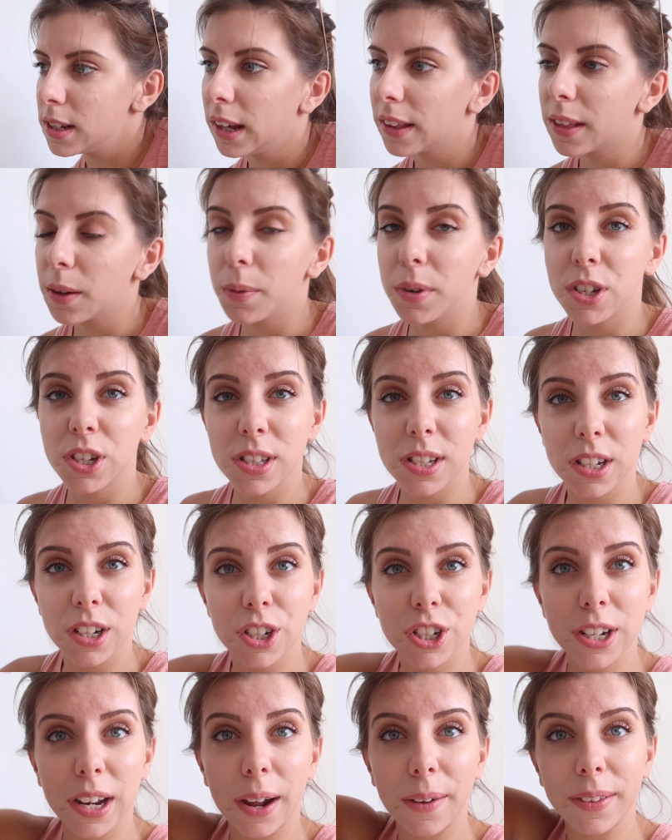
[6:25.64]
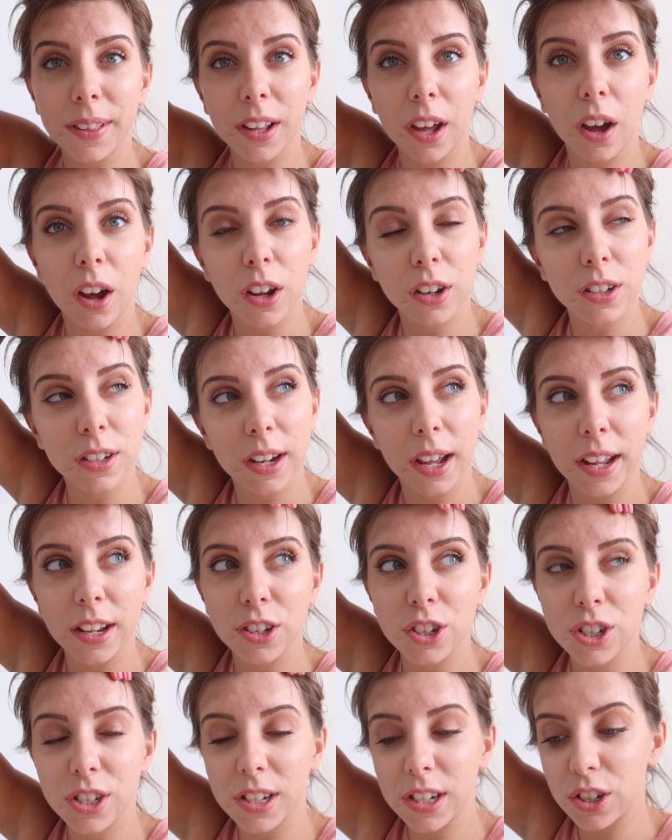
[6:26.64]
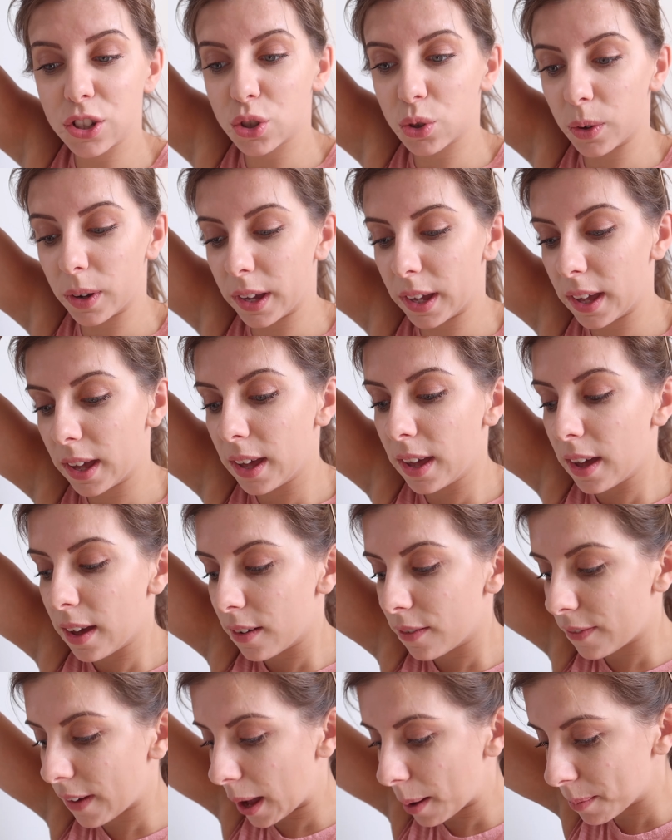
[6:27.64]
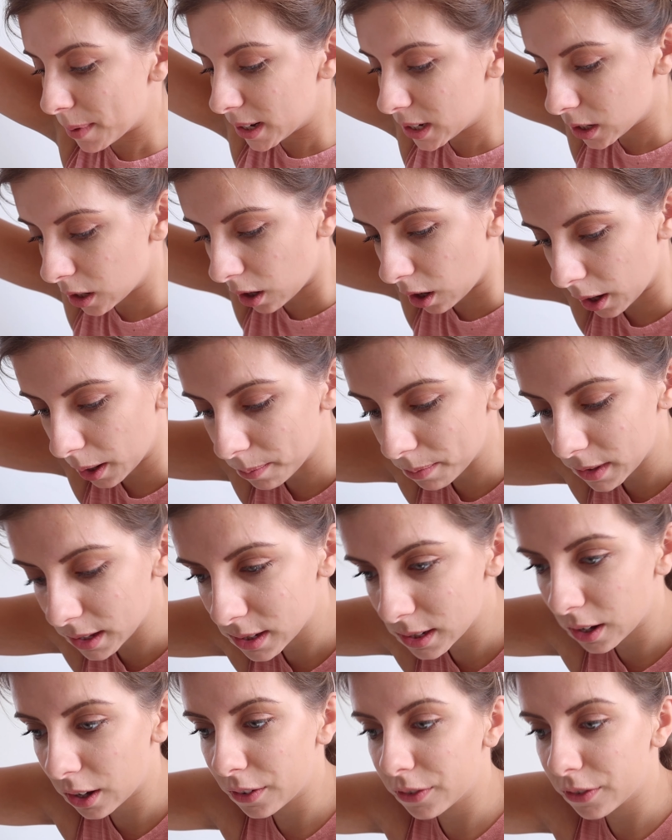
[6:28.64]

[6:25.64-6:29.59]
So yeah, I think we're just going to chill out in the garden and just enjoy family time this